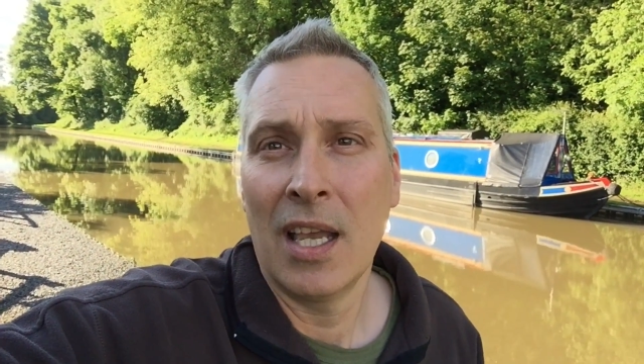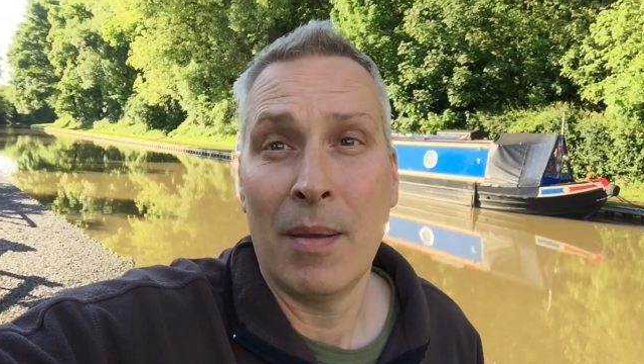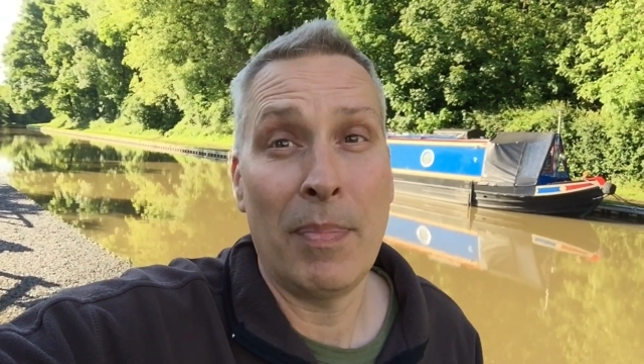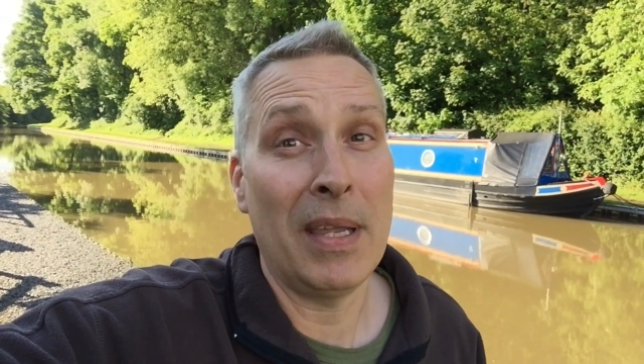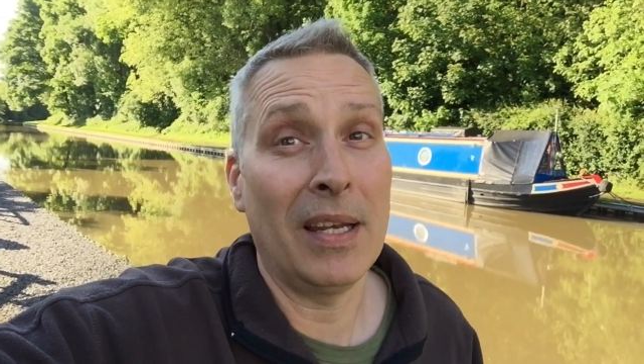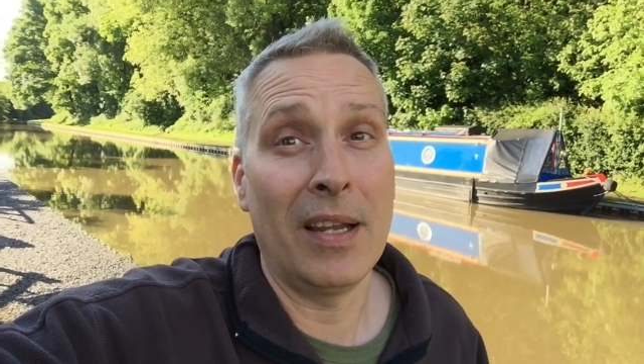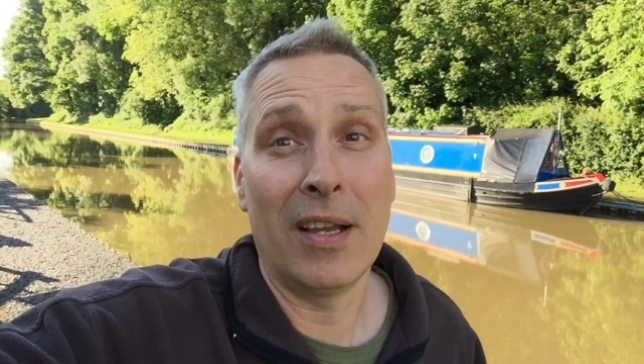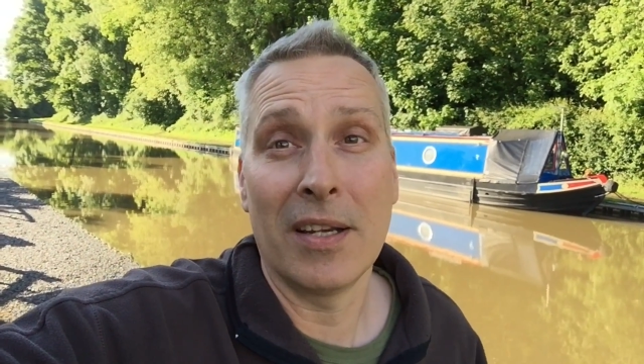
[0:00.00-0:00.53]
a
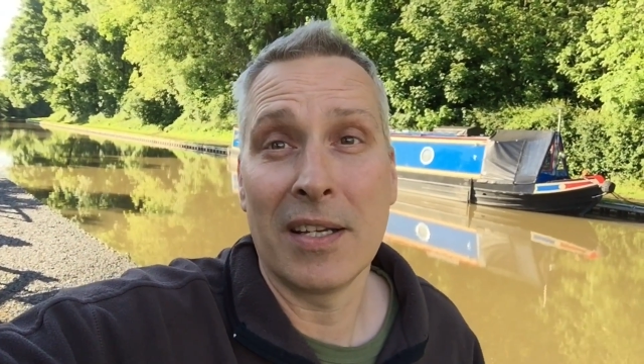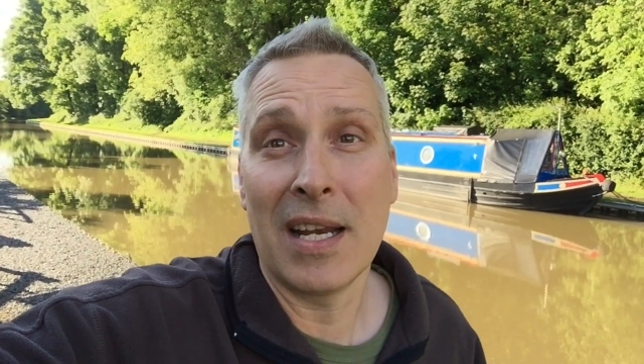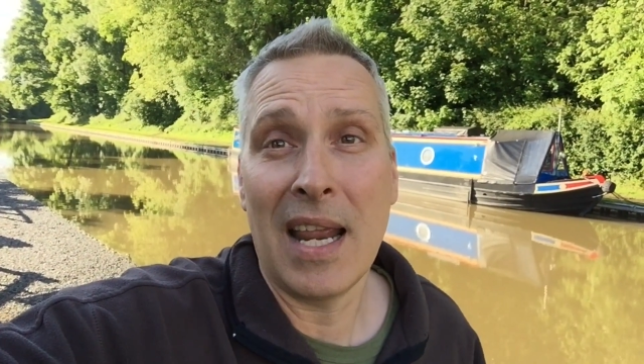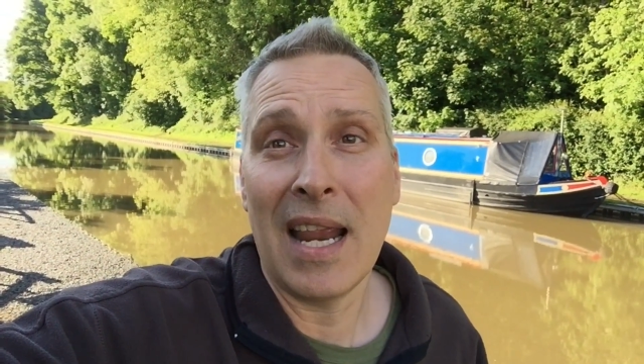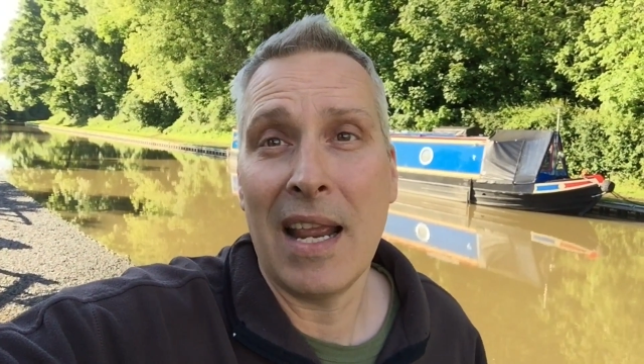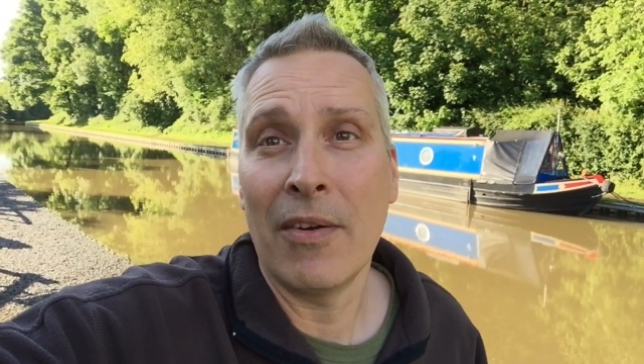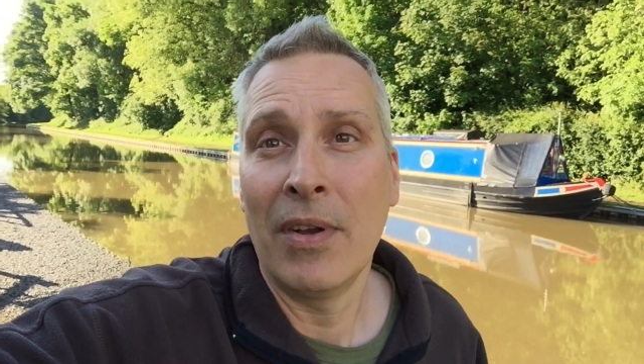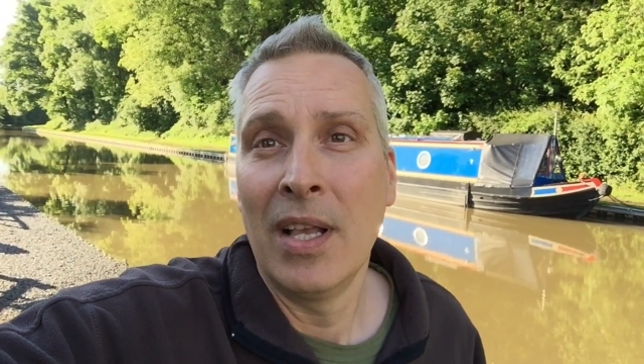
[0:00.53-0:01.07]
bit like
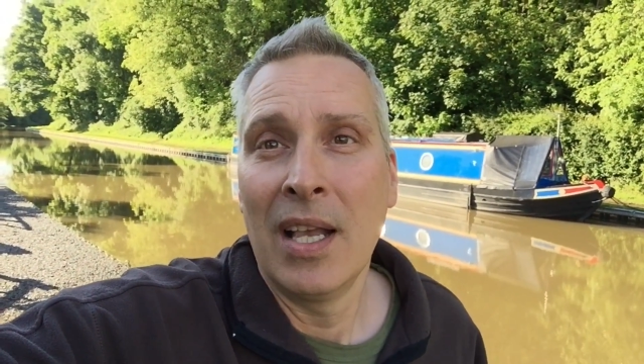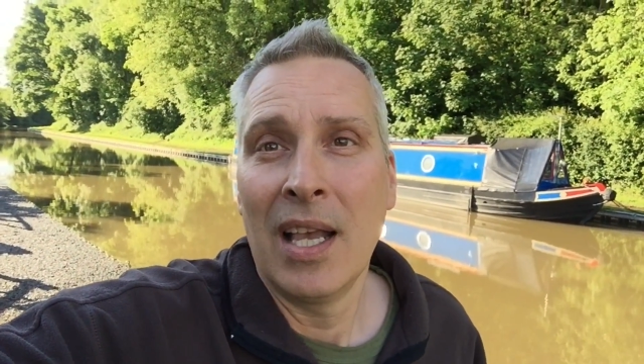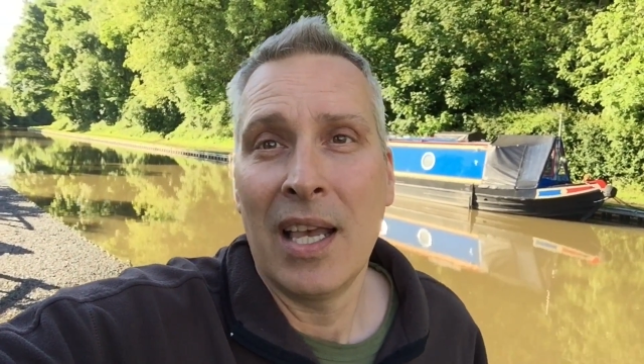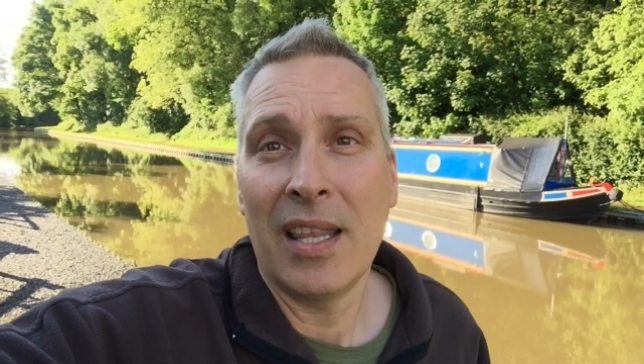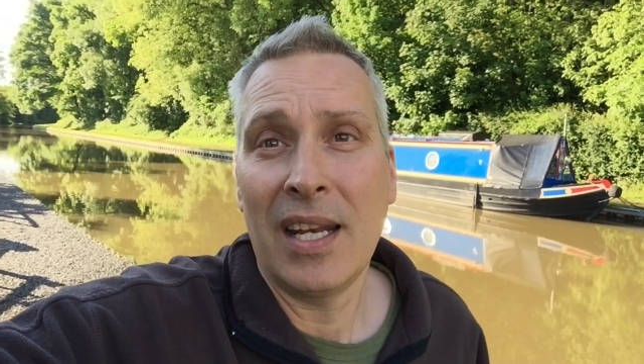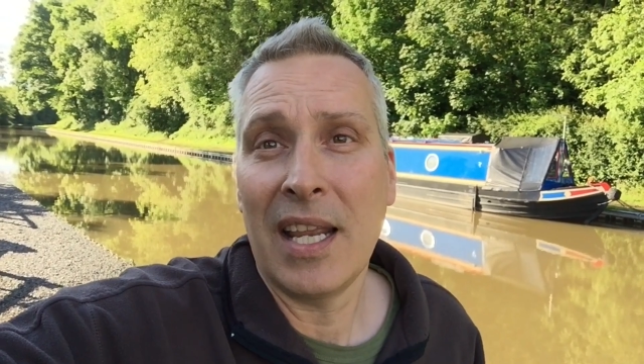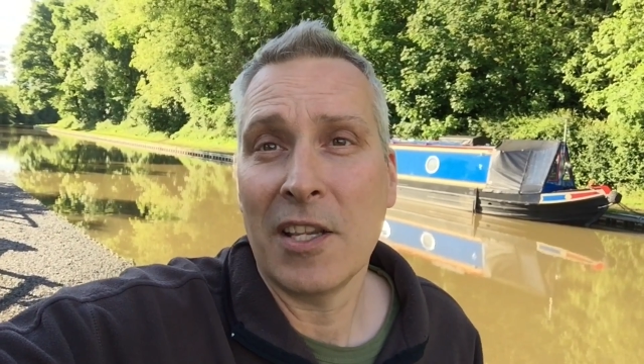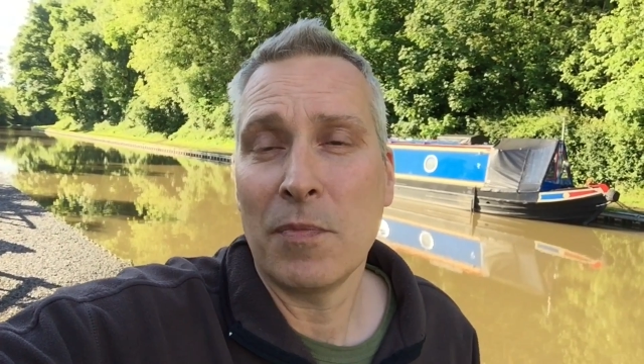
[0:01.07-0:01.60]
now,
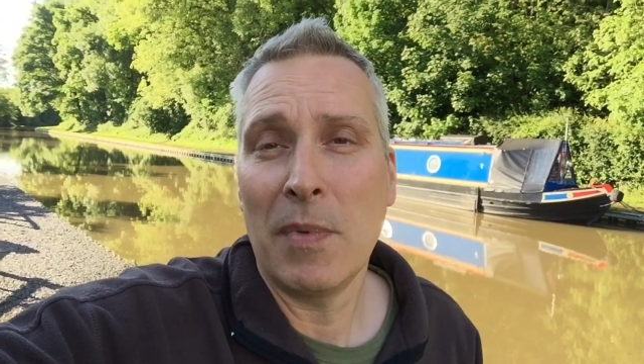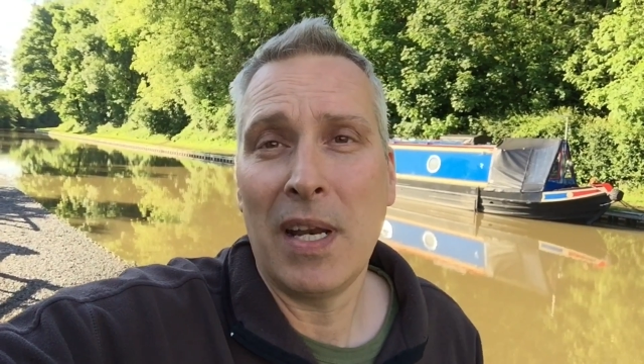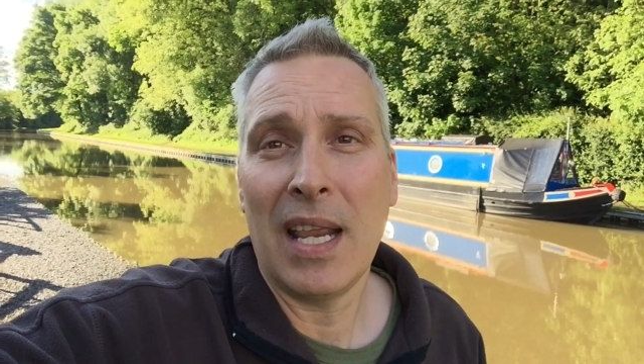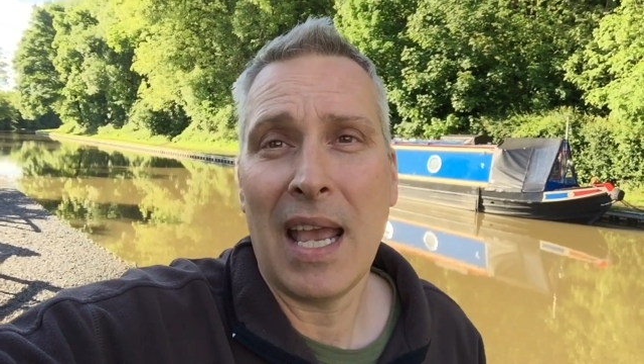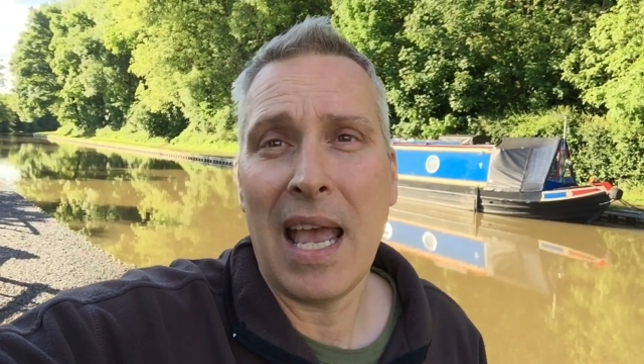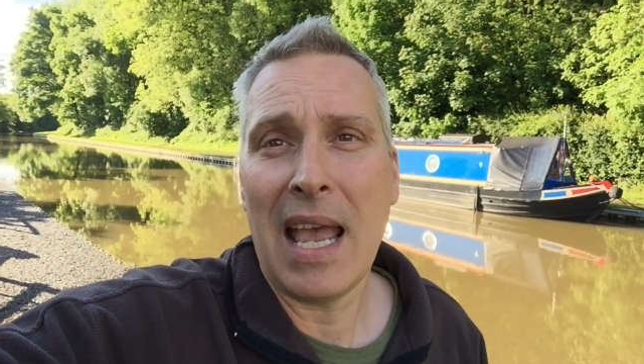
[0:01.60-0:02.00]
and the next minute